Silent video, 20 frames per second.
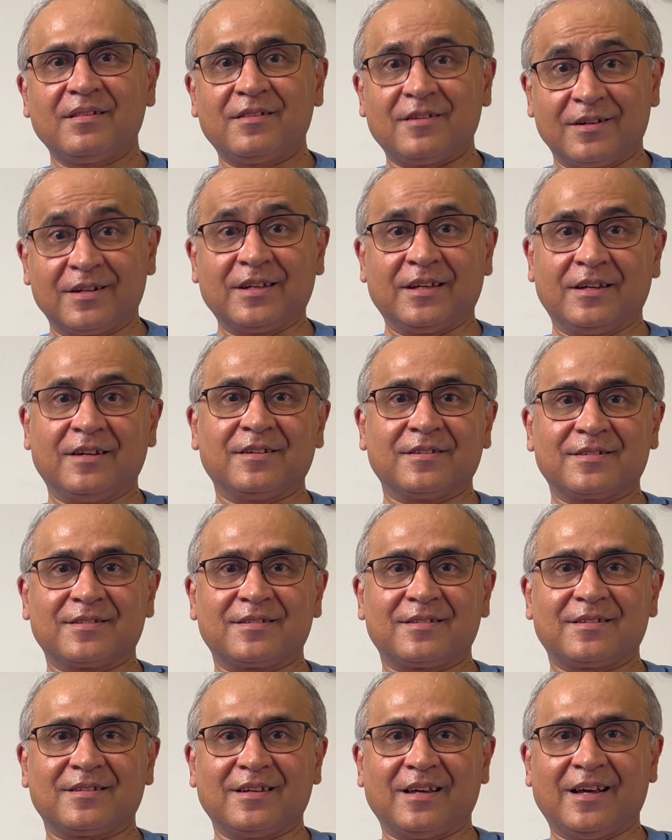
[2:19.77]
30
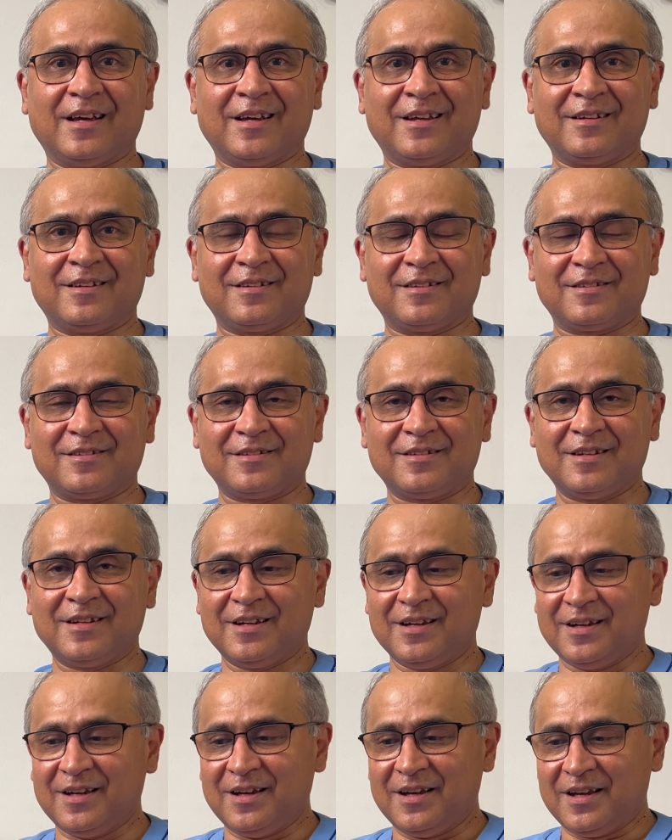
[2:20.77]
years, and
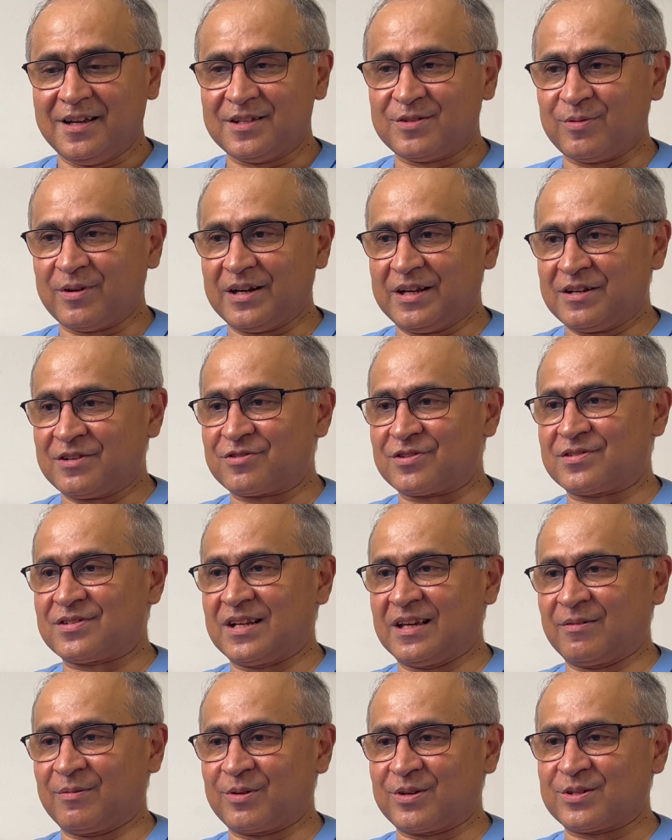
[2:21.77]
it's very
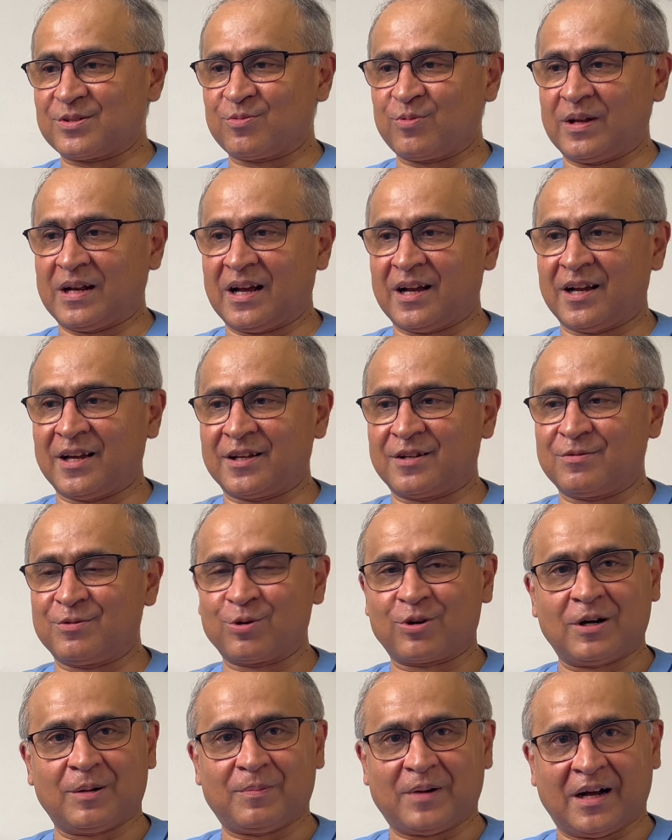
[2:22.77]
interesting because when I
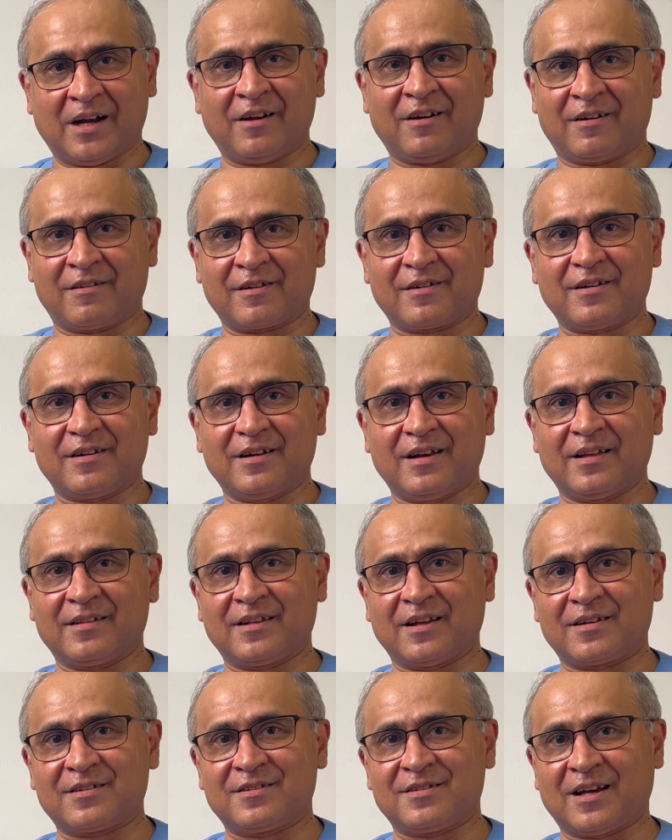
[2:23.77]
took up IR at
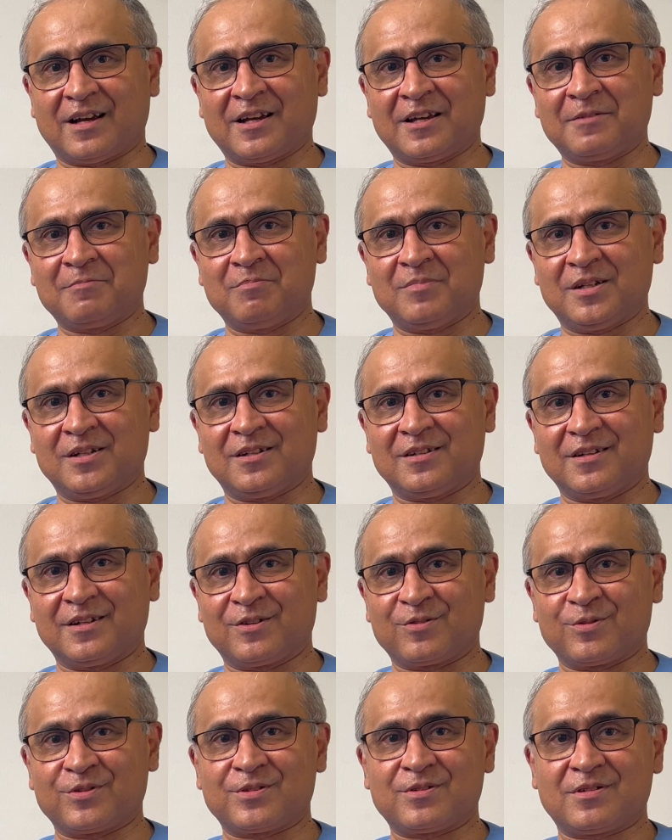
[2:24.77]
that time,
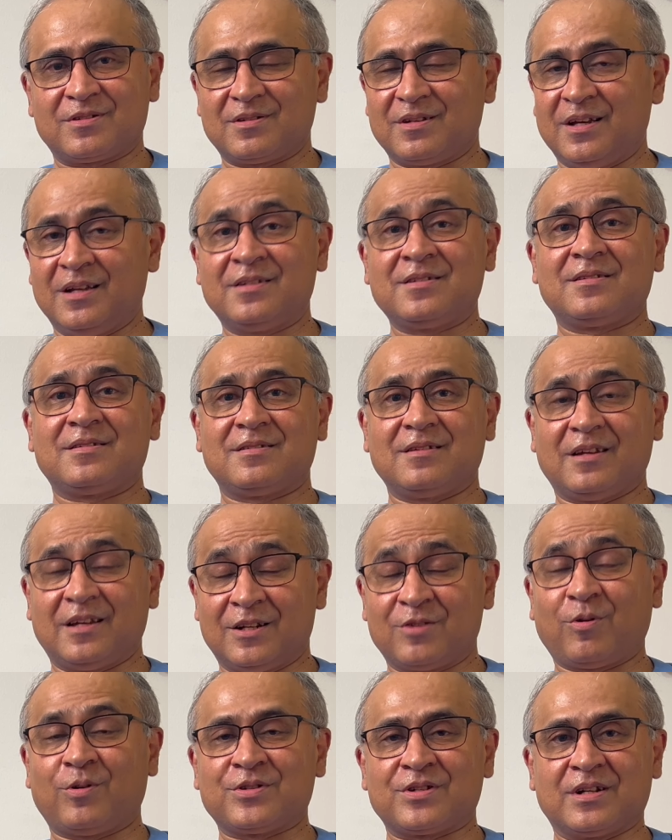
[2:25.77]
it was
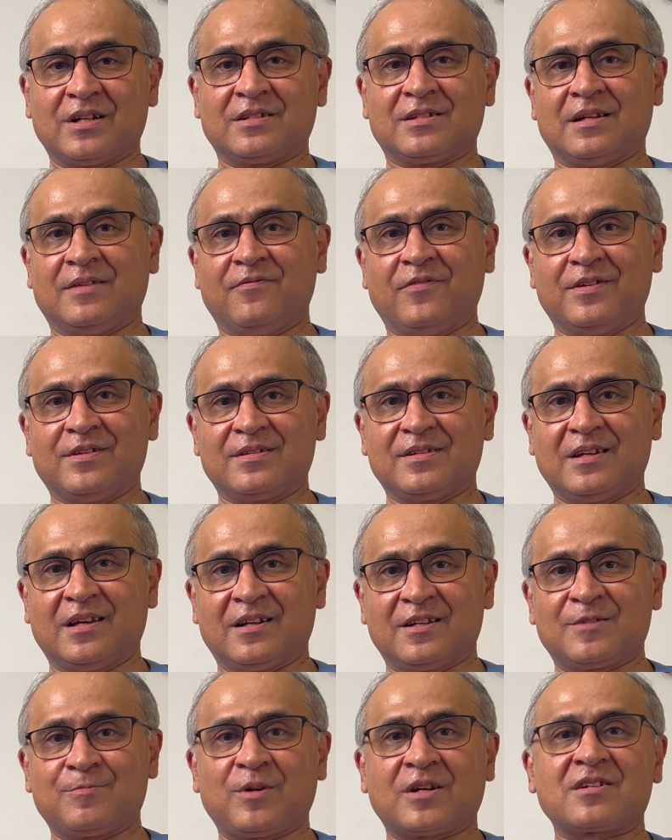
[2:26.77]
in its infancy,
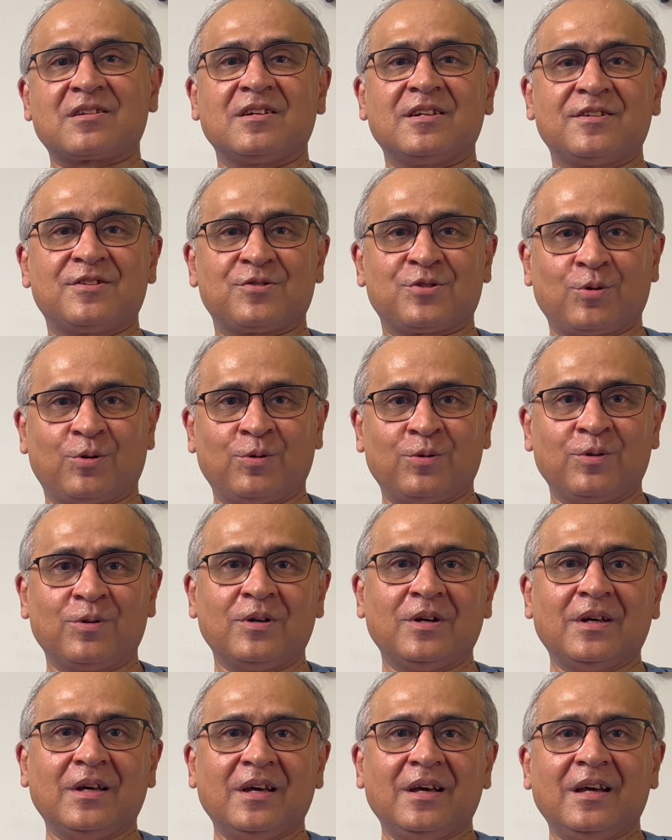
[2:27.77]
and especially so
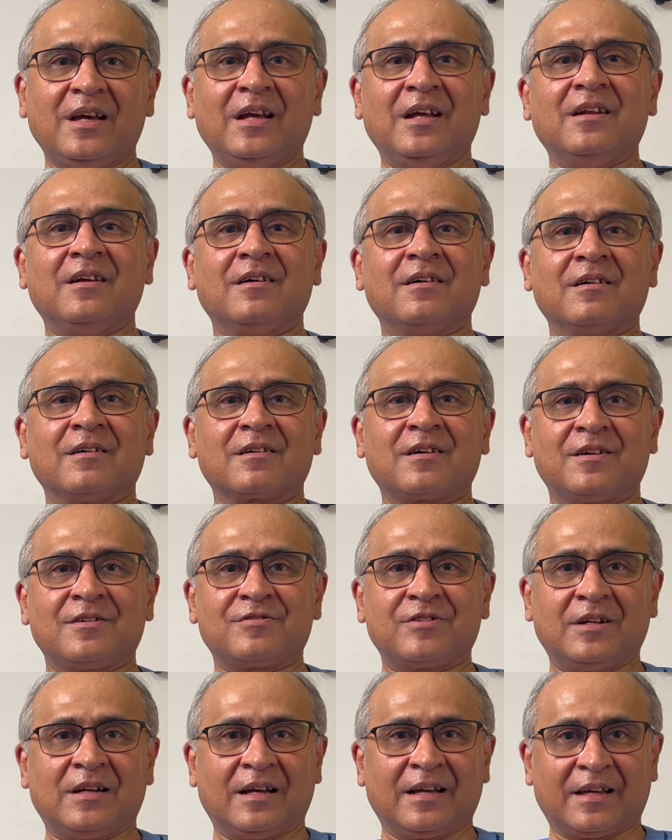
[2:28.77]
in a
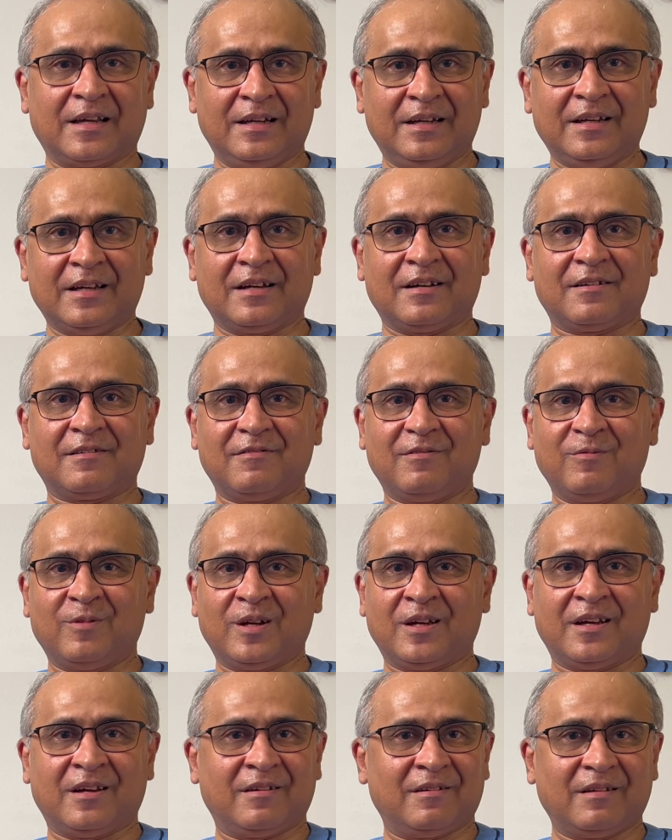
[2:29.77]
country like India,
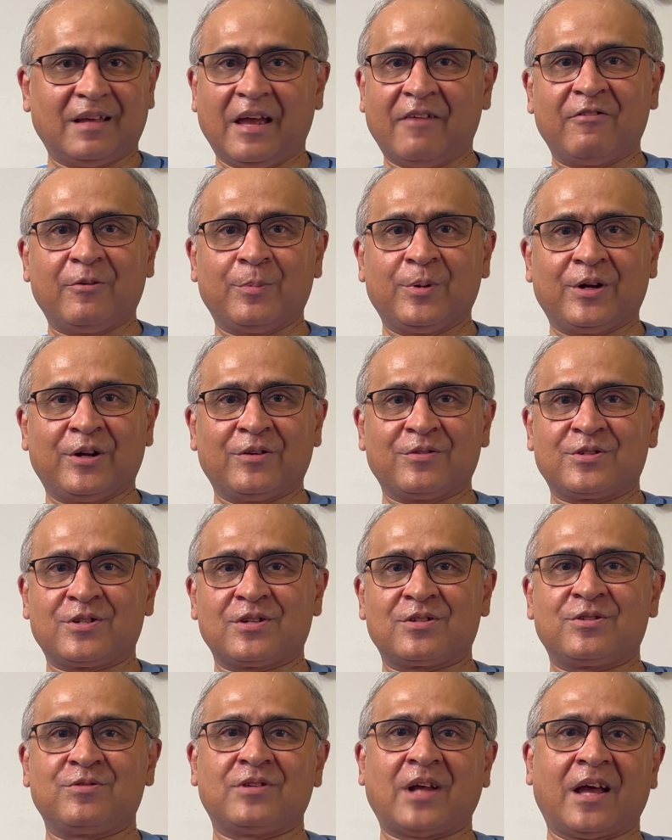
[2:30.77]
where everybody was
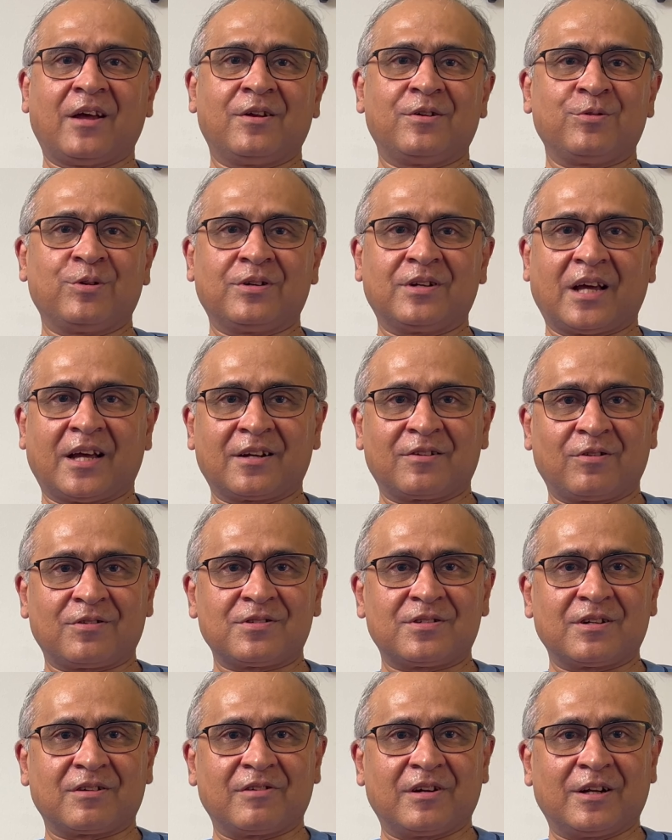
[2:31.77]
just doing
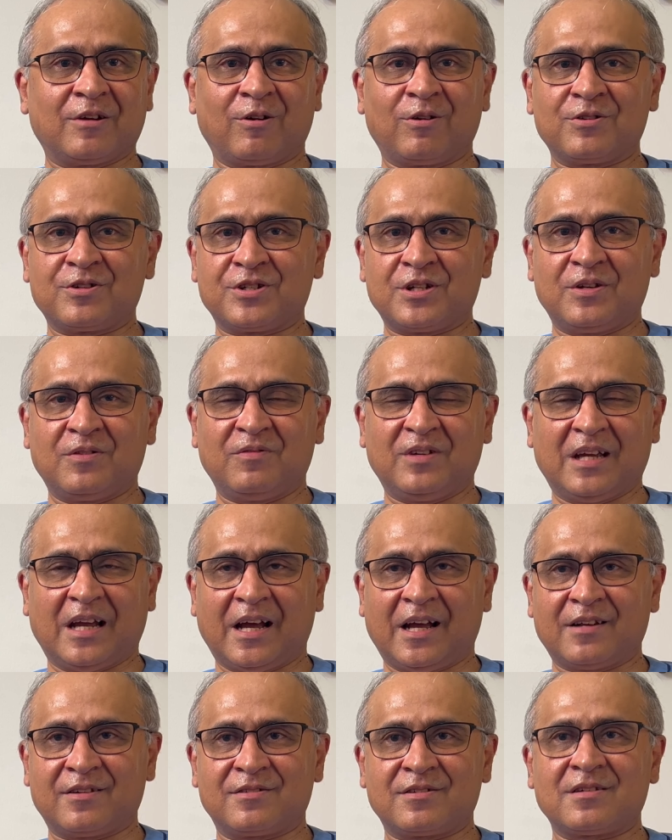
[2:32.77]
diagnostic radiology. We
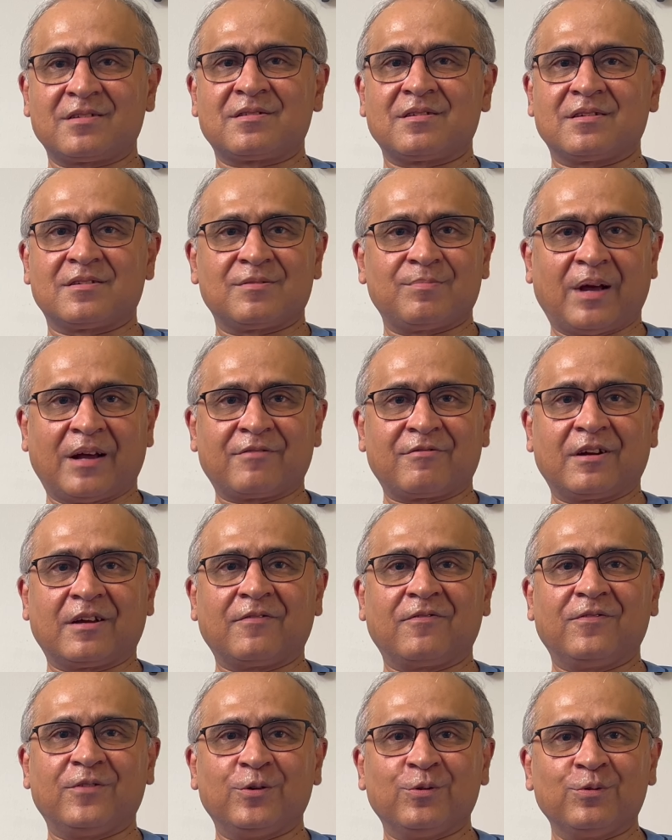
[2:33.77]
had just a smattering
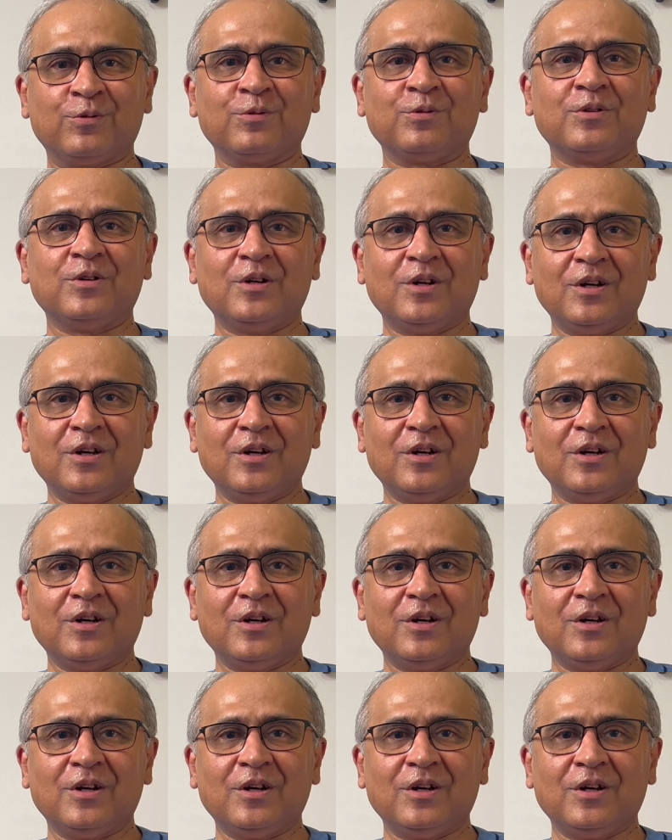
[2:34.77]
few